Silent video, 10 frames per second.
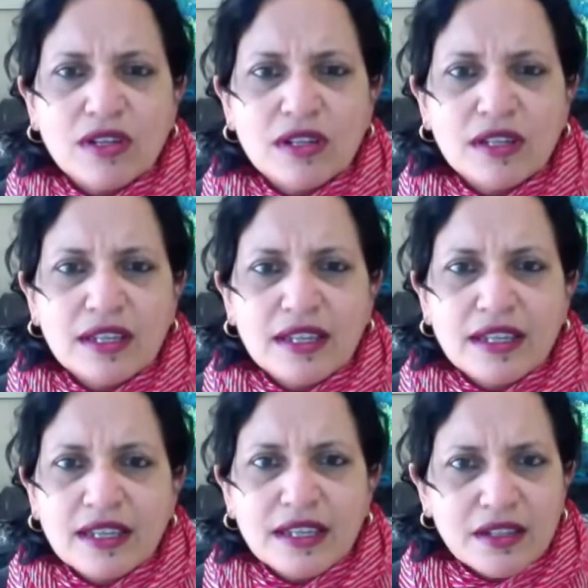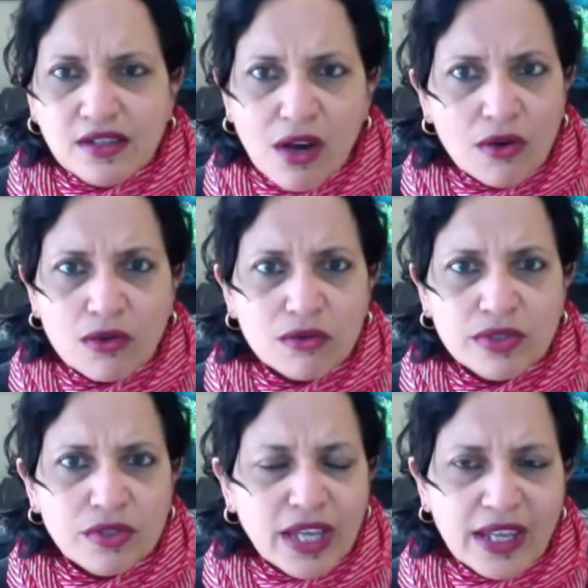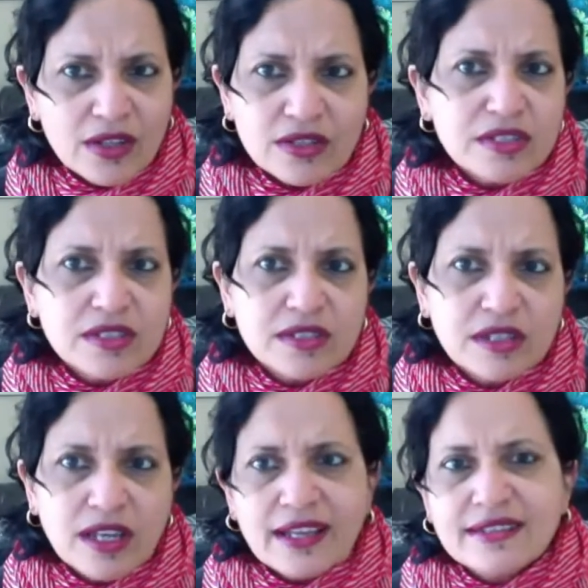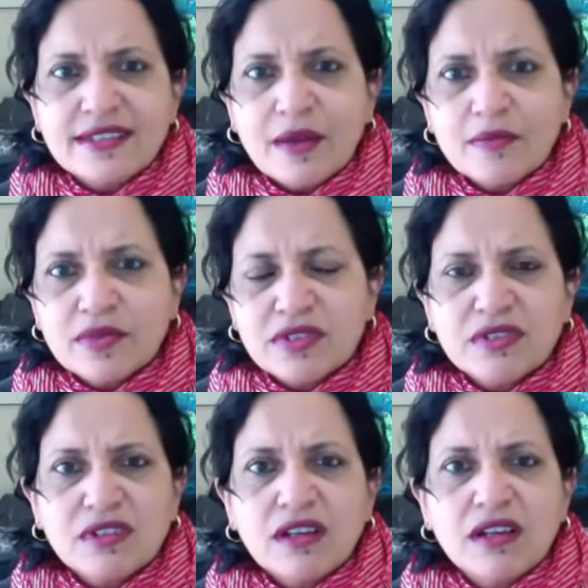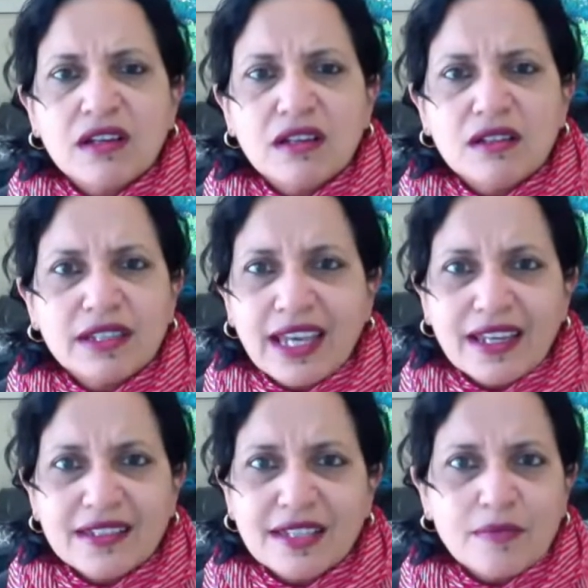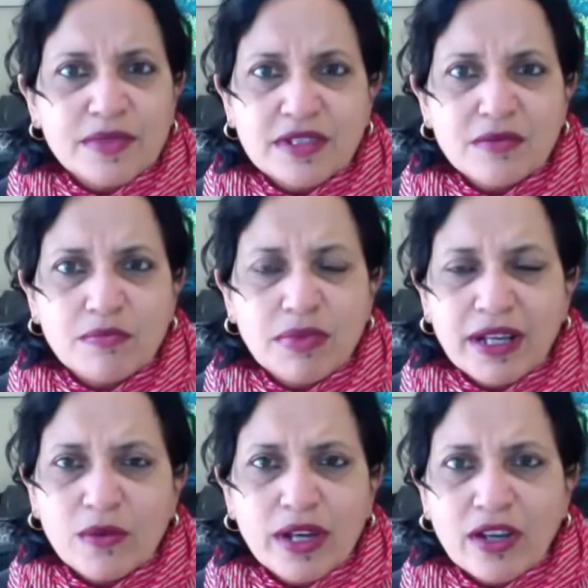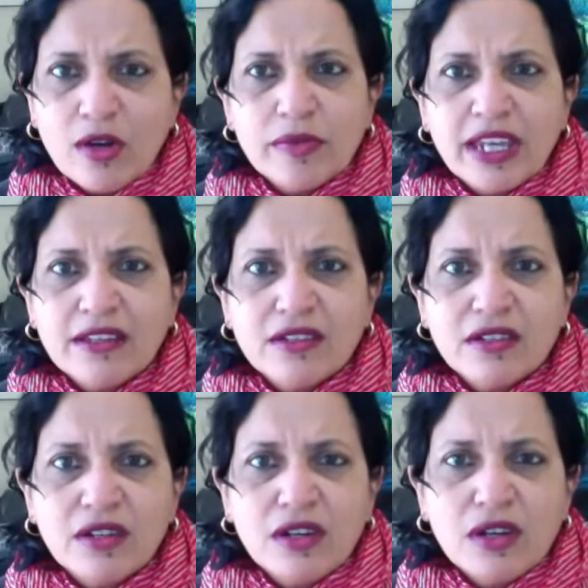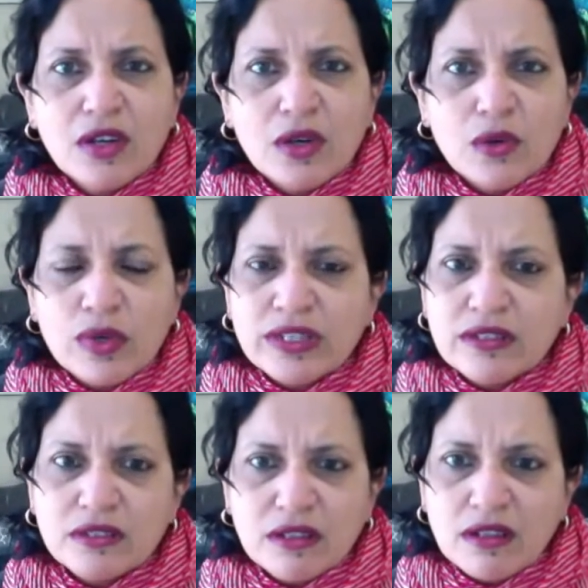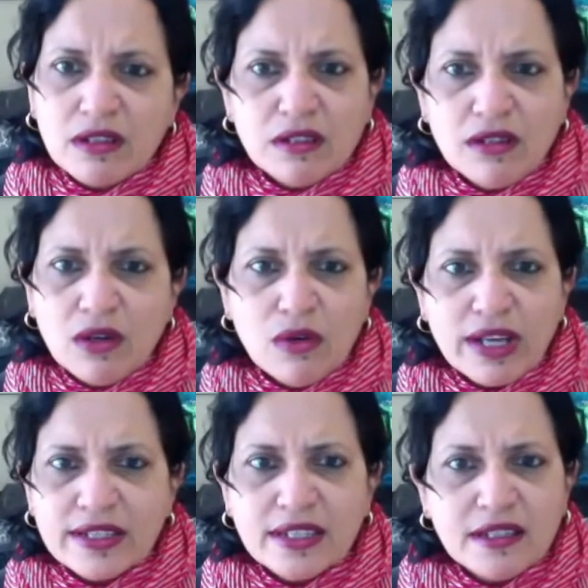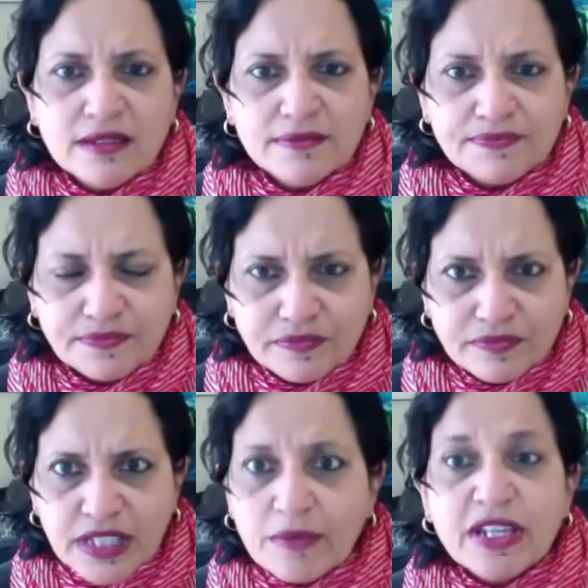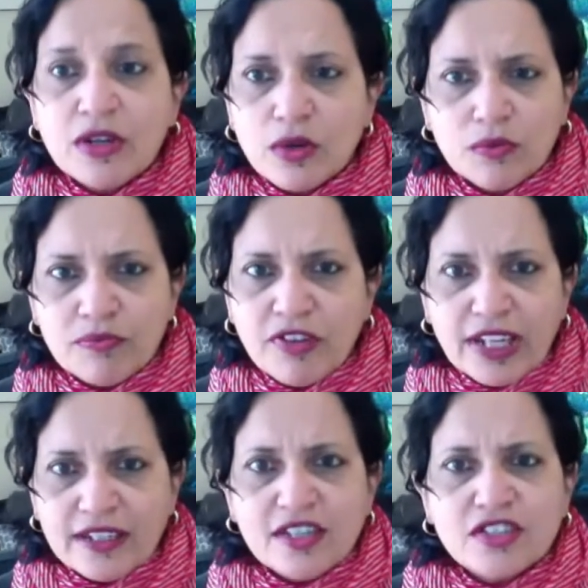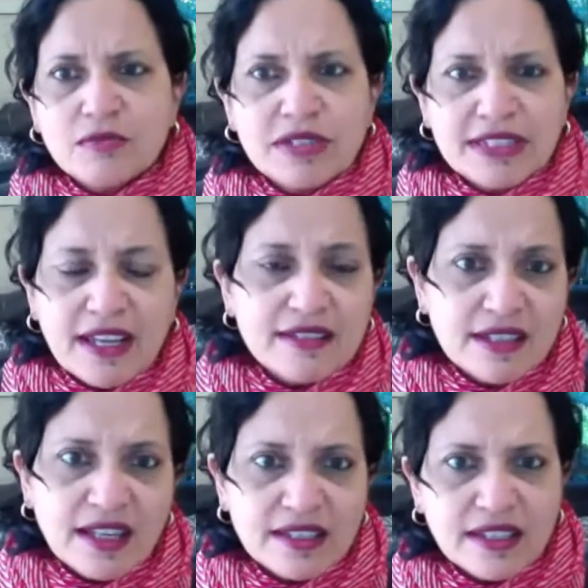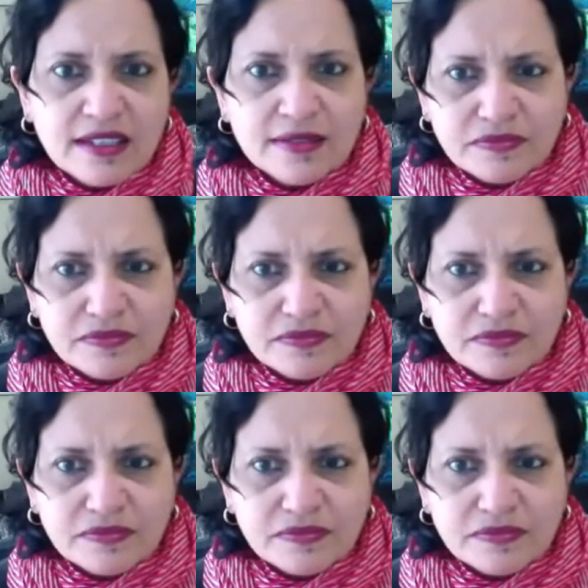No, you cannot get accepted by Y Combinator with no idea. I mean, no validation besides an idea.